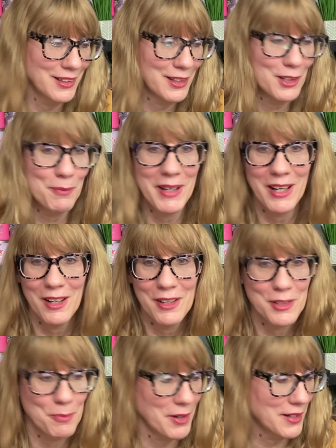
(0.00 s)
little bit
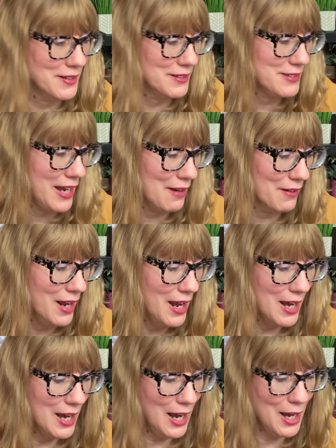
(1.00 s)
hard to break these down
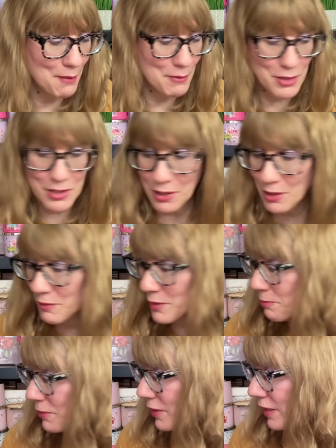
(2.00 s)
um, two of
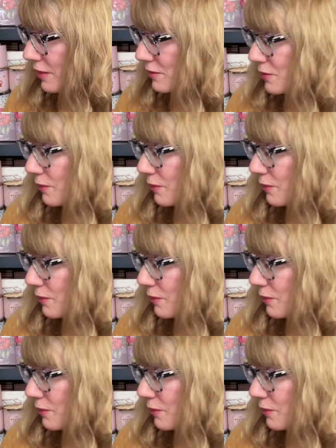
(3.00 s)
the prettiest